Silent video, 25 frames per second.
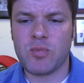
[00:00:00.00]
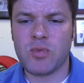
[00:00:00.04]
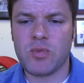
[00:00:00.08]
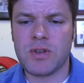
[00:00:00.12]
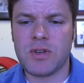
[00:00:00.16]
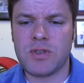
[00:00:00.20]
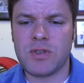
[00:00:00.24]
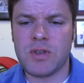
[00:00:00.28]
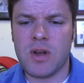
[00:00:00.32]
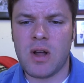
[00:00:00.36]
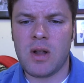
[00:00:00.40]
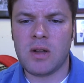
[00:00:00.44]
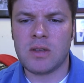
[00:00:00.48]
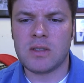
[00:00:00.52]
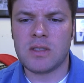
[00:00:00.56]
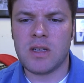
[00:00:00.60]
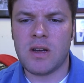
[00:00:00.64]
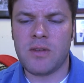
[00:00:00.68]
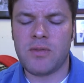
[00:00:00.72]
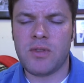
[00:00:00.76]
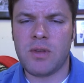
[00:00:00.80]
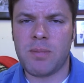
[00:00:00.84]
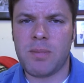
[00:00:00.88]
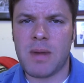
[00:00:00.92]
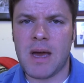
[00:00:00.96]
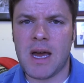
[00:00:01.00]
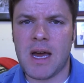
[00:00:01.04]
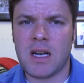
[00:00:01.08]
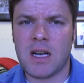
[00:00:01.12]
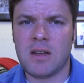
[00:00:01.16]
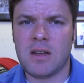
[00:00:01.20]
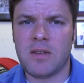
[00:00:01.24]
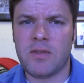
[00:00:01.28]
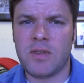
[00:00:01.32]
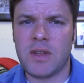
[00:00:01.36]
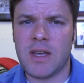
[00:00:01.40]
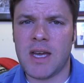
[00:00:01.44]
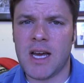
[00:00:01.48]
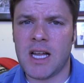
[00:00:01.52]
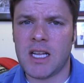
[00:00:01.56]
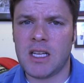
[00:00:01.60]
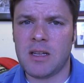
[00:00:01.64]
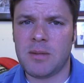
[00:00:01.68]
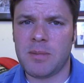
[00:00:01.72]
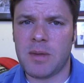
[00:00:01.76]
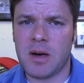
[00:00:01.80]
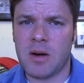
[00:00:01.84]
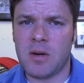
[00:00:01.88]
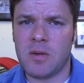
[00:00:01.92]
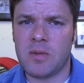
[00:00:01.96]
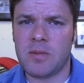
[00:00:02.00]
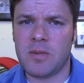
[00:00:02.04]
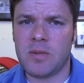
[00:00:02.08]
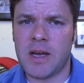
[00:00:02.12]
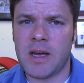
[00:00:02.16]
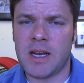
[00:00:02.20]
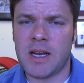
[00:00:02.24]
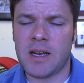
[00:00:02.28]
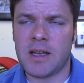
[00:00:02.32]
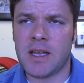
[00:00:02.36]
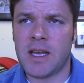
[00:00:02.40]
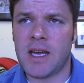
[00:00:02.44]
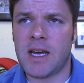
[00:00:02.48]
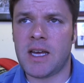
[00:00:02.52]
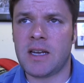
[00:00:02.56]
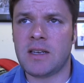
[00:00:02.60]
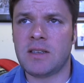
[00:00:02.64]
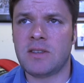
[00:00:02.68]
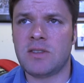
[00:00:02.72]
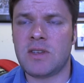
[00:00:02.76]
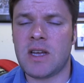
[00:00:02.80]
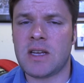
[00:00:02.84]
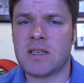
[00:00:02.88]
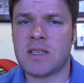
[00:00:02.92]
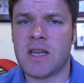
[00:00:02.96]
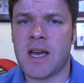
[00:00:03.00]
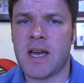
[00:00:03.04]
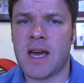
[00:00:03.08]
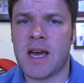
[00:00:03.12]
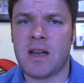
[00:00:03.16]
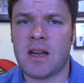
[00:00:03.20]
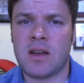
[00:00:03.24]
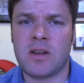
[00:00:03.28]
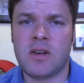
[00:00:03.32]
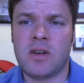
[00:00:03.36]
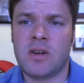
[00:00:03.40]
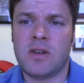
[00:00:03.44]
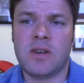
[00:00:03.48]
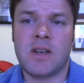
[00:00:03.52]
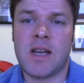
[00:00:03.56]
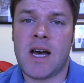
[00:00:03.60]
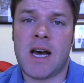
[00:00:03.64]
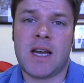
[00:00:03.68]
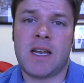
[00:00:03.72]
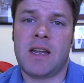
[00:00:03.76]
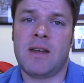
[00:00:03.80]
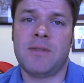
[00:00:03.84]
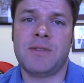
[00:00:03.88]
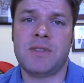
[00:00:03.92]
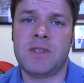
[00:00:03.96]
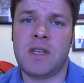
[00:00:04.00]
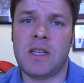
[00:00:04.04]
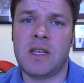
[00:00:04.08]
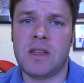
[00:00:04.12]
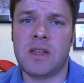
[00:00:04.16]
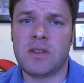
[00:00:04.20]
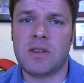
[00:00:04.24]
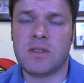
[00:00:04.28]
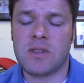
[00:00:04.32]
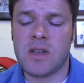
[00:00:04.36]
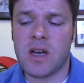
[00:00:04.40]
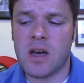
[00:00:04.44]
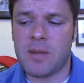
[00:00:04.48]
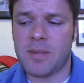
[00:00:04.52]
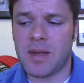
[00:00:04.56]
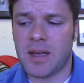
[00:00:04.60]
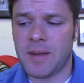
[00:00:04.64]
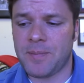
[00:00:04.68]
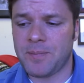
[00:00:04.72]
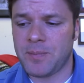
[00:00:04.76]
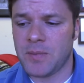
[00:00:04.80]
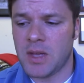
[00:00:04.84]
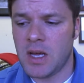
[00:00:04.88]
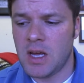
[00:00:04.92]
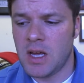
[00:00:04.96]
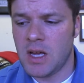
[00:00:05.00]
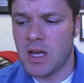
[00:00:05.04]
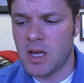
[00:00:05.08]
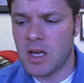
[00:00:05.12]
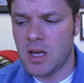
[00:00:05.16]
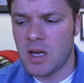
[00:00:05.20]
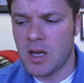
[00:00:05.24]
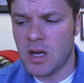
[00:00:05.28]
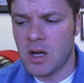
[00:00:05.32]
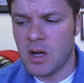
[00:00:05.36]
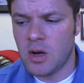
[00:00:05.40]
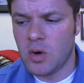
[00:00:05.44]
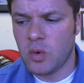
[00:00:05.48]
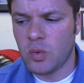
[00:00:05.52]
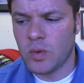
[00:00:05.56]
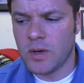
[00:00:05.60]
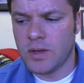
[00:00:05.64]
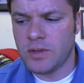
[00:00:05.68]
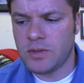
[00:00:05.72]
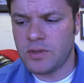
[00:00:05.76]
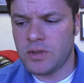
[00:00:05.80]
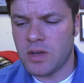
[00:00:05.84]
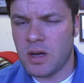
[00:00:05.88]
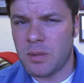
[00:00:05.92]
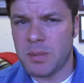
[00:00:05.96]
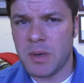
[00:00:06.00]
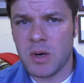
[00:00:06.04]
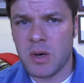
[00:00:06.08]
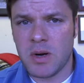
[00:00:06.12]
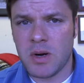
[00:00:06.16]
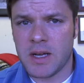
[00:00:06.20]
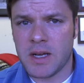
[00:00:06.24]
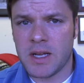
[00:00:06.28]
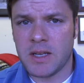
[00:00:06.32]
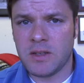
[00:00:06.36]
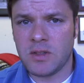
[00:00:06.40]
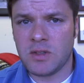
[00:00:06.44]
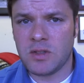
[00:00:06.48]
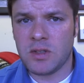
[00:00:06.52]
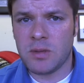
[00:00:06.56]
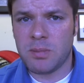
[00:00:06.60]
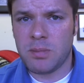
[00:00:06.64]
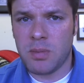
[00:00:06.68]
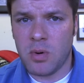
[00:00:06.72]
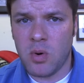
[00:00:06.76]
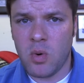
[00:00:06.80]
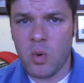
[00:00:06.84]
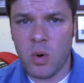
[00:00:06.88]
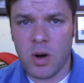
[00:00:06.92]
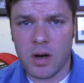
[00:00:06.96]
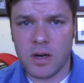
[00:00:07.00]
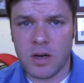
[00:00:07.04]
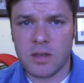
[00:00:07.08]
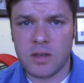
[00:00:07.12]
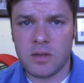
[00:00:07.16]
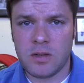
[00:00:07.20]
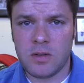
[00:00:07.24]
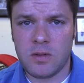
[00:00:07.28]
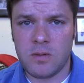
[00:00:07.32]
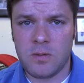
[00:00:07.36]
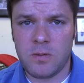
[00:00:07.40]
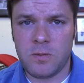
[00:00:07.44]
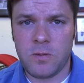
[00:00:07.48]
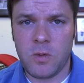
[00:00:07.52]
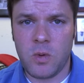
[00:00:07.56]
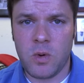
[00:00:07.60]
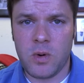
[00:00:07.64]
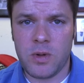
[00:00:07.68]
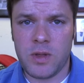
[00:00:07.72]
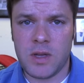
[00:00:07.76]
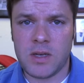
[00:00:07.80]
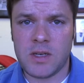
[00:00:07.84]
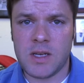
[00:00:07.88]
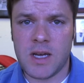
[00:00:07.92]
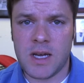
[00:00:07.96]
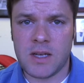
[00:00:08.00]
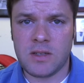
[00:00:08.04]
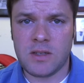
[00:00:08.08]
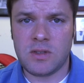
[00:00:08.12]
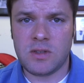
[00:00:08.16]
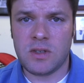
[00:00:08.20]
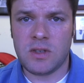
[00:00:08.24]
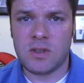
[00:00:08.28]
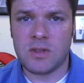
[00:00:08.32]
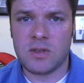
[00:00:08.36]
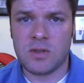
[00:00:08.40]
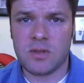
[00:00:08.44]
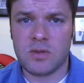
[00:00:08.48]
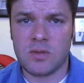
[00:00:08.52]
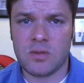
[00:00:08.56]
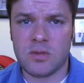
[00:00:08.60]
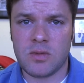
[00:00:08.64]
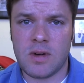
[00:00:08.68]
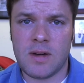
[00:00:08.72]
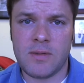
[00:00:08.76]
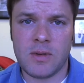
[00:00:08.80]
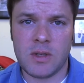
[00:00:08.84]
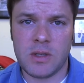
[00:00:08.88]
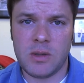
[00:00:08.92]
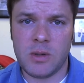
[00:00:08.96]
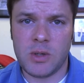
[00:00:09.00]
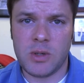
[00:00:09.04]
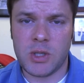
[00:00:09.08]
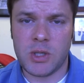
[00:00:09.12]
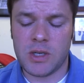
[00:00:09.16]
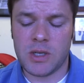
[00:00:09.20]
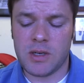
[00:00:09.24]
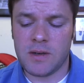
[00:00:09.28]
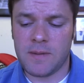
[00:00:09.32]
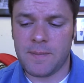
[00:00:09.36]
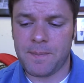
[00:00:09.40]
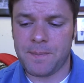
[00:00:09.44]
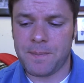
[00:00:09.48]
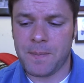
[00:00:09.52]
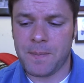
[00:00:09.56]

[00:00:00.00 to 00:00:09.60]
result of the Battle of the Alamo, and again, Santa Anna could not have seen this coming, was American support for the Texas Revolution.